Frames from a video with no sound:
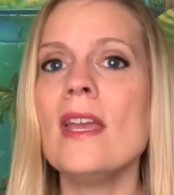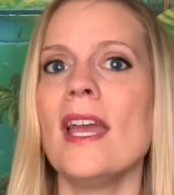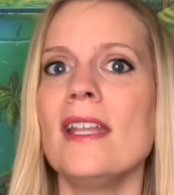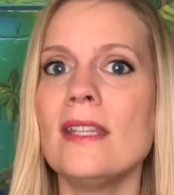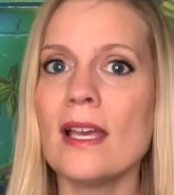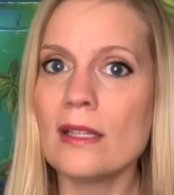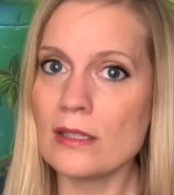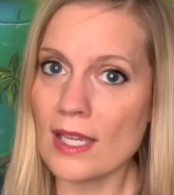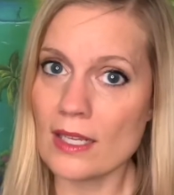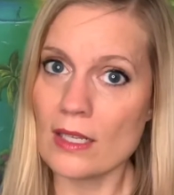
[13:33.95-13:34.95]
And that
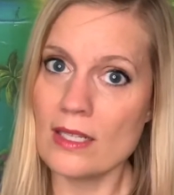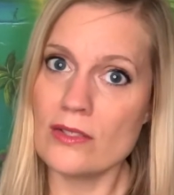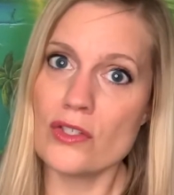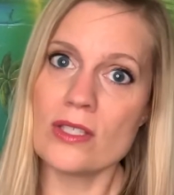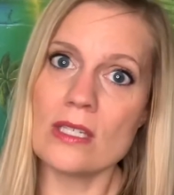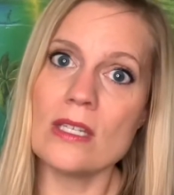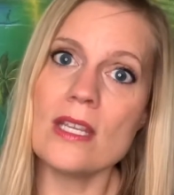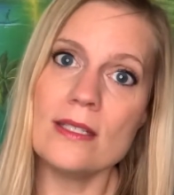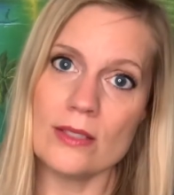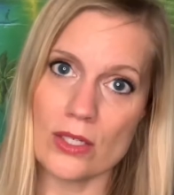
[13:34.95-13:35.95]
is just an
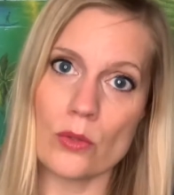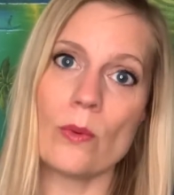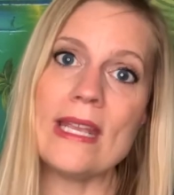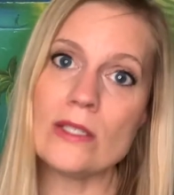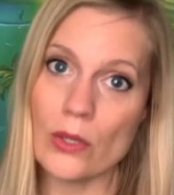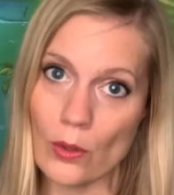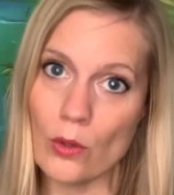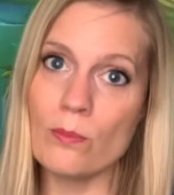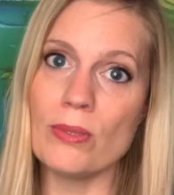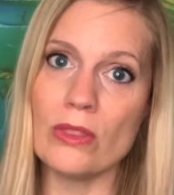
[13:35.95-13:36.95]
easier way to
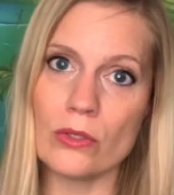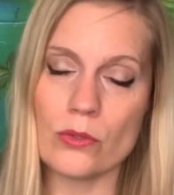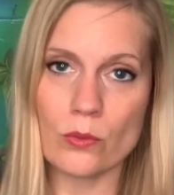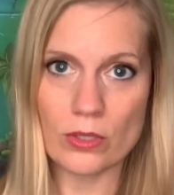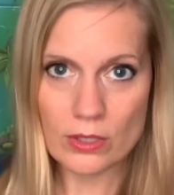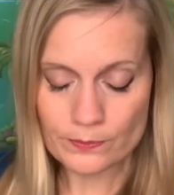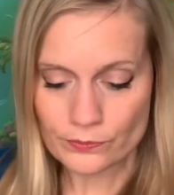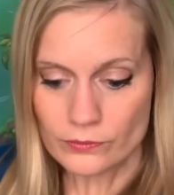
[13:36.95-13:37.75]
open the door